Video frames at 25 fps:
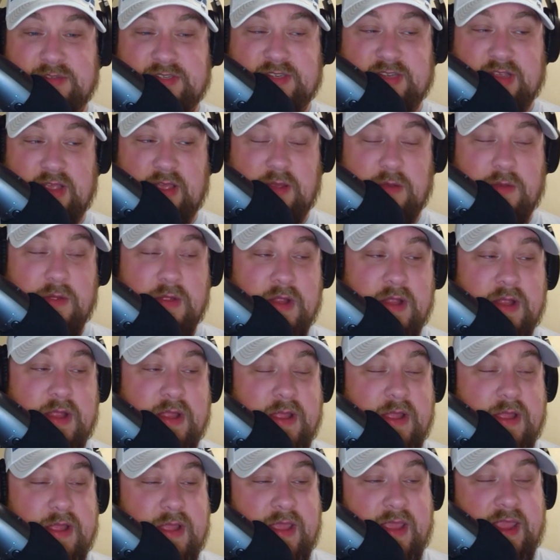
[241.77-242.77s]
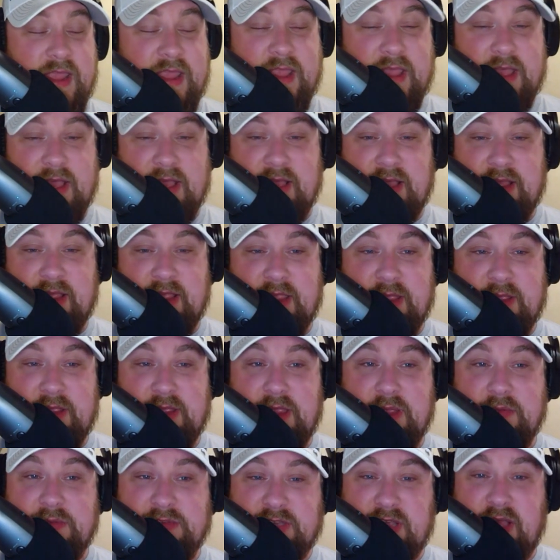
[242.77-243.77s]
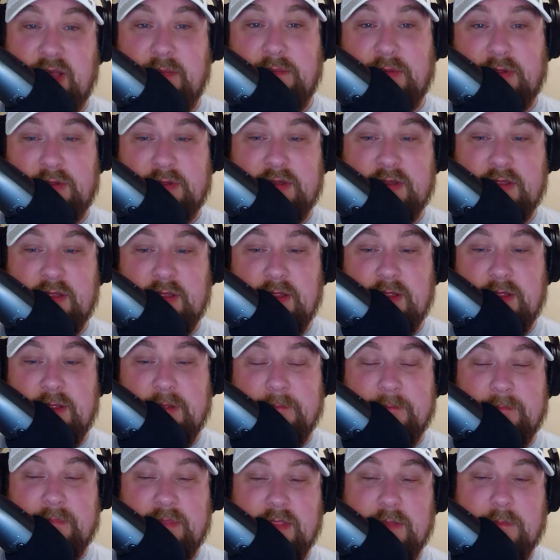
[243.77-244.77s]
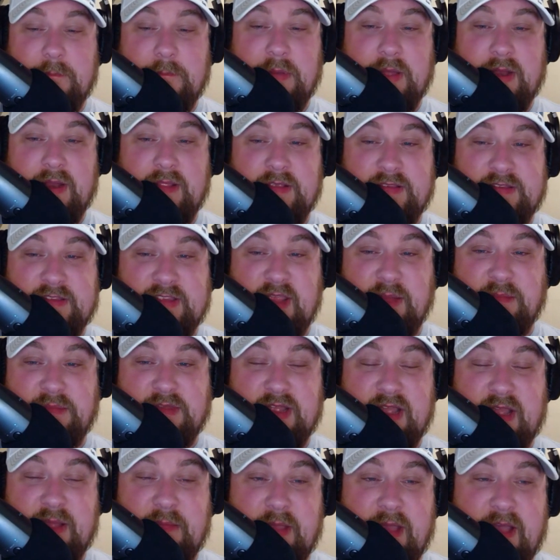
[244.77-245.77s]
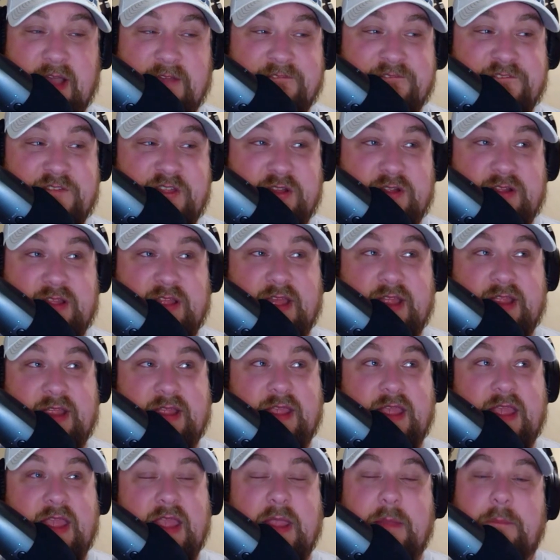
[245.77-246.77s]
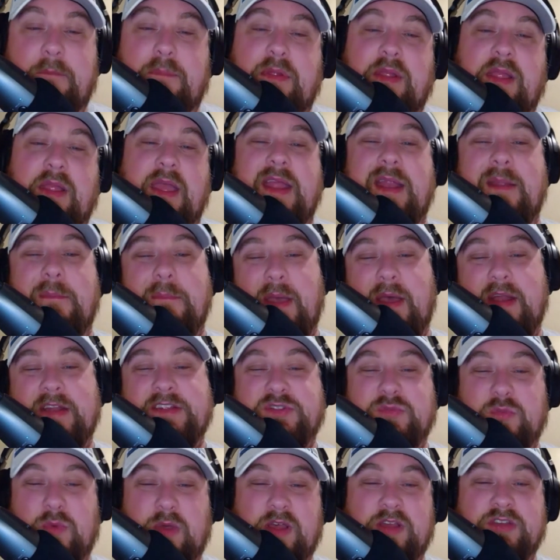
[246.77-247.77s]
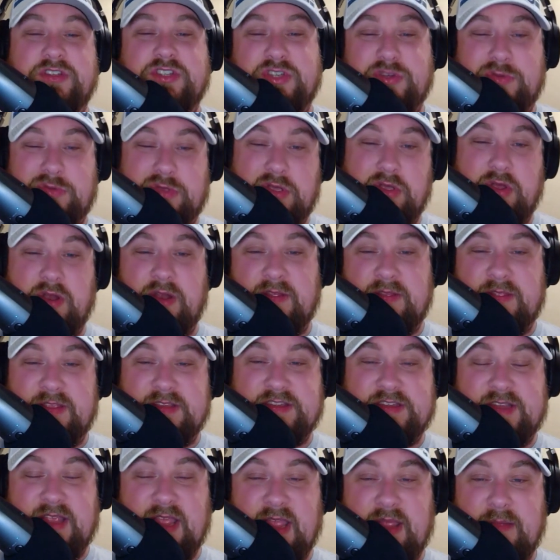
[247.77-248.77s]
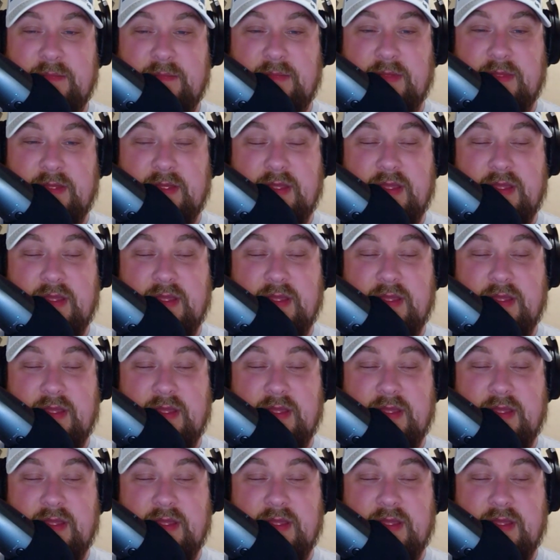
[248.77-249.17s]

So he uh, he he was humbled, but at the same time, I feel like he played about as well as you could in this game.